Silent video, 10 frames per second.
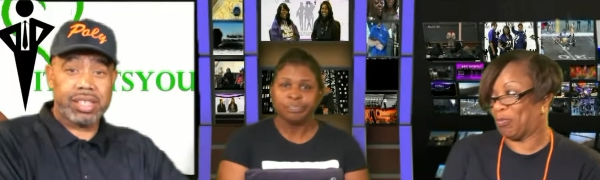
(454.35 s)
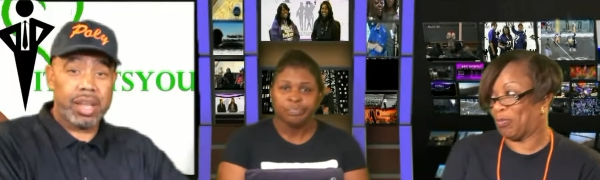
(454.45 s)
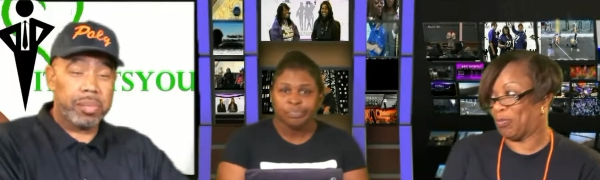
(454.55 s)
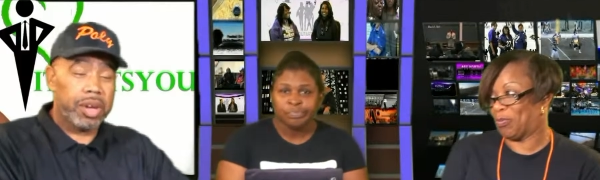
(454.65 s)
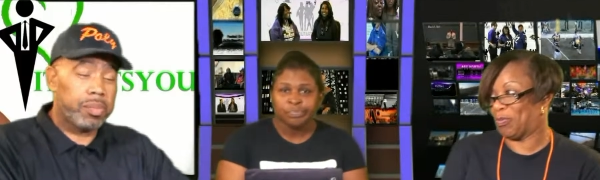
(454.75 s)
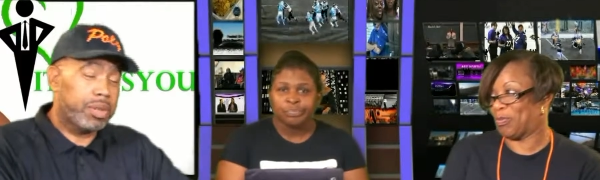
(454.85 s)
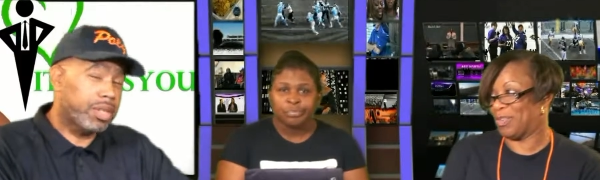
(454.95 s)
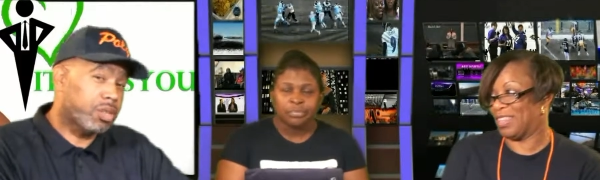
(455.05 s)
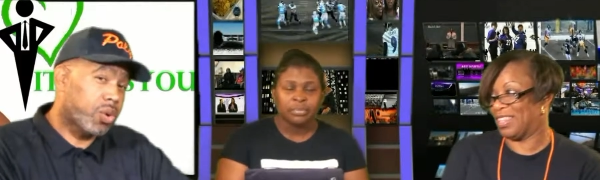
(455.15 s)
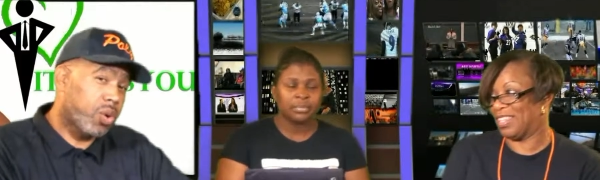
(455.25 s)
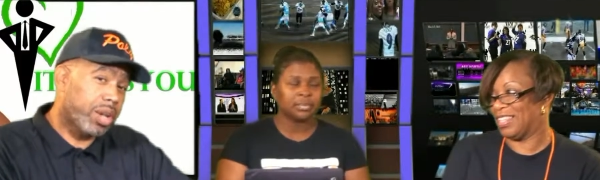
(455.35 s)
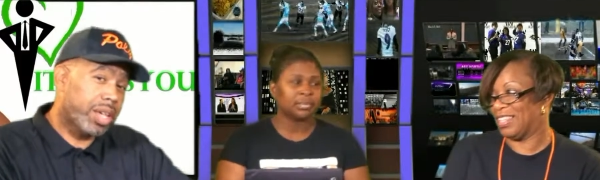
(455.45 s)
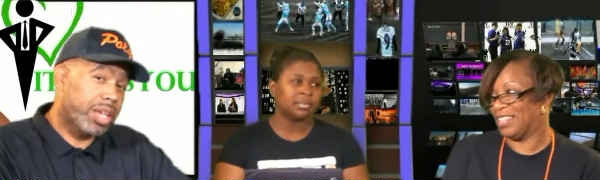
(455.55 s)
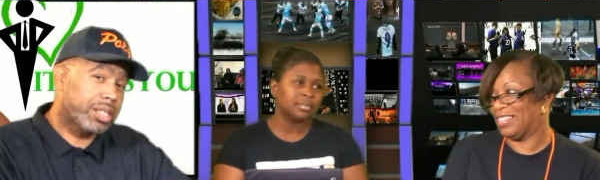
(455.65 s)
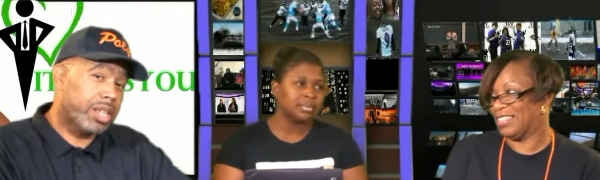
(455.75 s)
Speaker 1: to step it up in this court
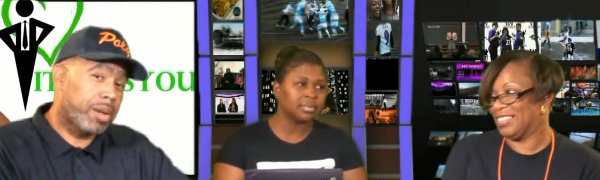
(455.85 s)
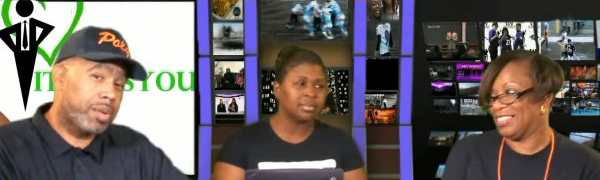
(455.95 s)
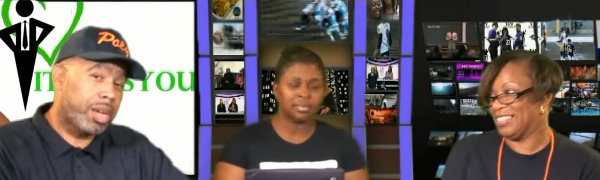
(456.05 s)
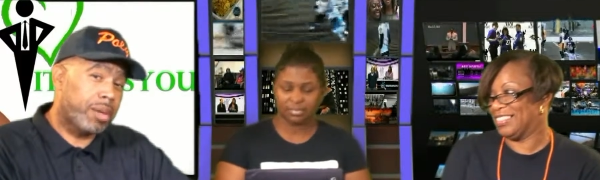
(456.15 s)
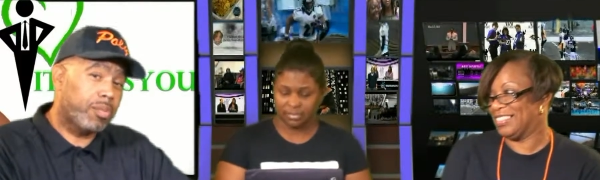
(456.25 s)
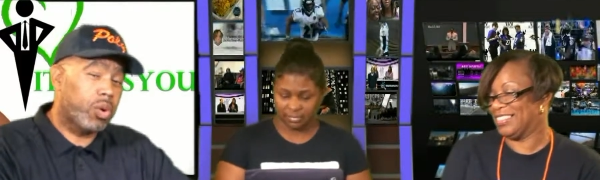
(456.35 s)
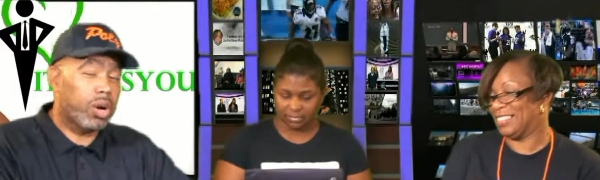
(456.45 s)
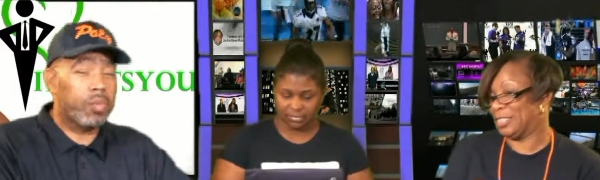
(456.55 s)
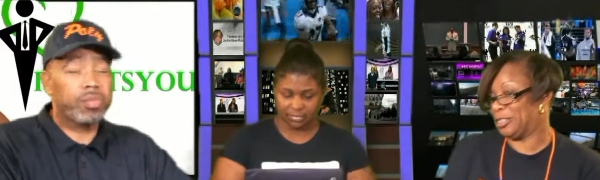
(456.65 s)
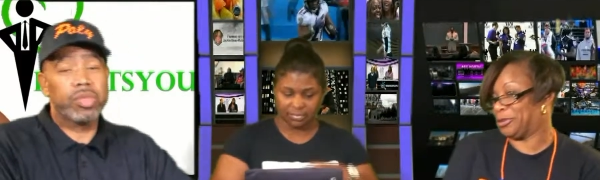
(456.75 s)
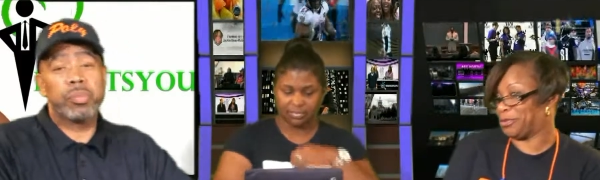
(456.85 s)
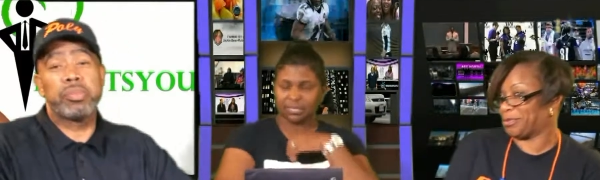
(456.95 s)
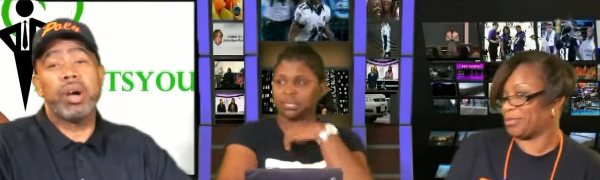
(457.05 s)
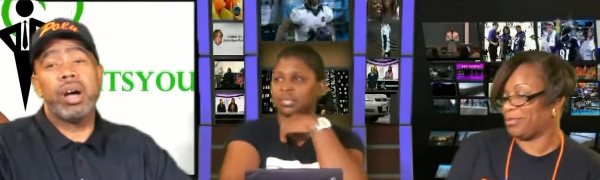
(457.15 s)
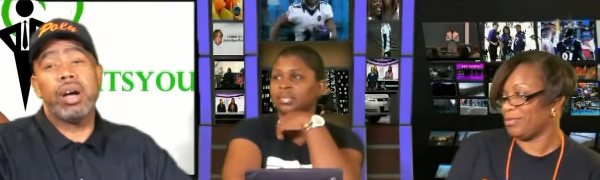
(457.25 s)
case coming up. Well,
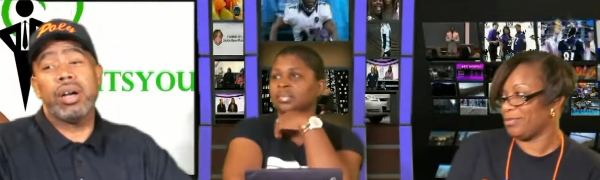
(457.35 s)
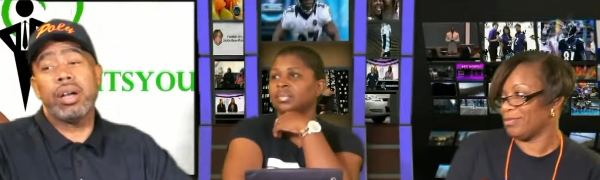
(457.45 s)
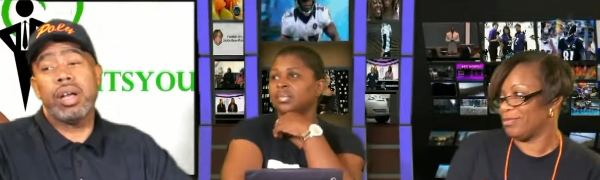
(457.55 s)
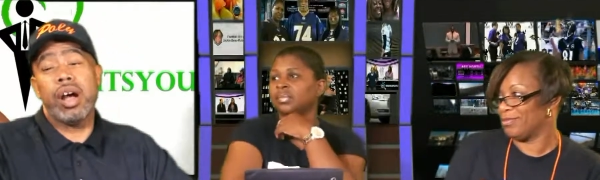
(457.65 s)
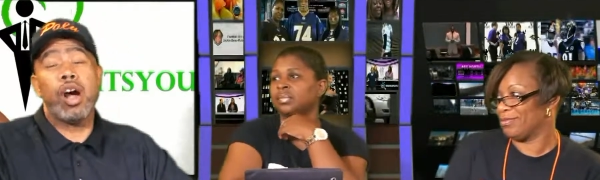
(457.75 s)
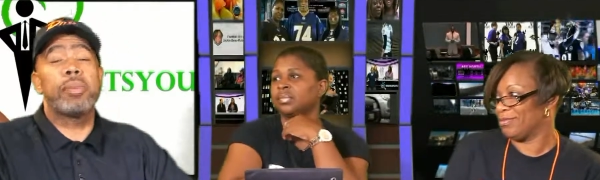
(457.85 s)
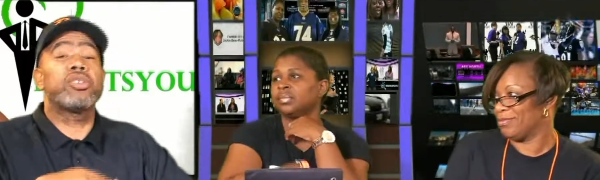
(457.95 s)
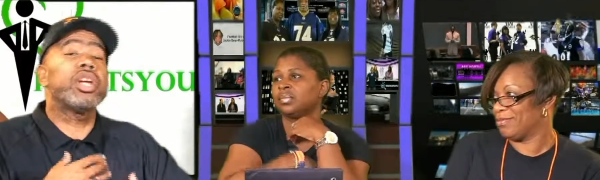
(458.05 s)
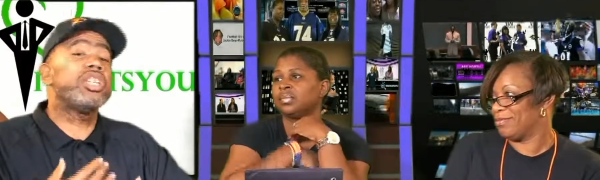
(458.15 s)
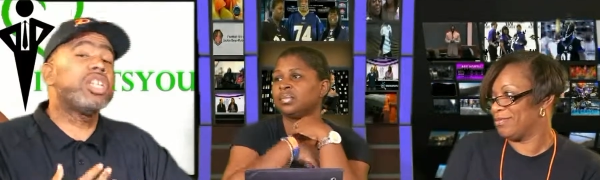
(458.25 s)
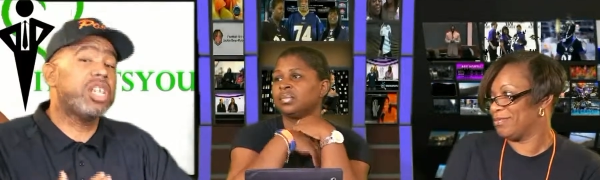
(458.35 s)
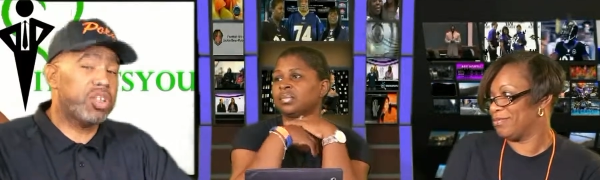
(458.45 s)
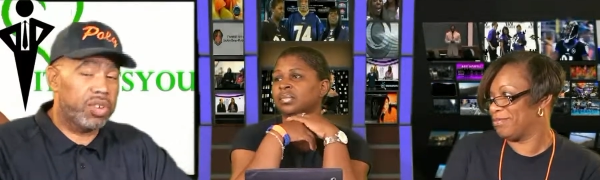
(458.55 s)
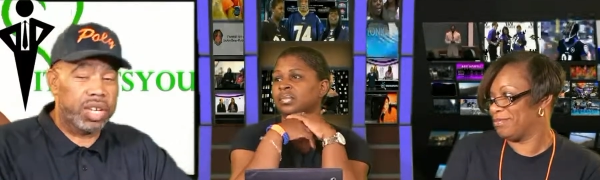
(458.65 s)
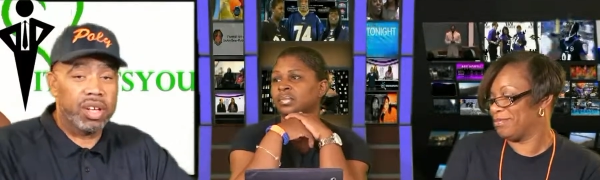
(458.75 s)
uh, arbitration
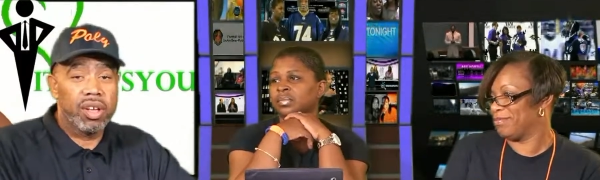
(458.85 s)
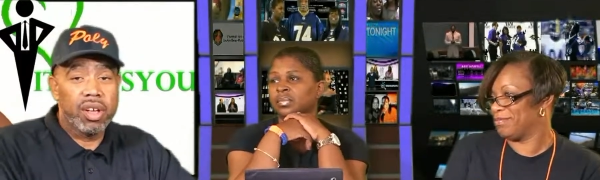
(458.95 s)
hearing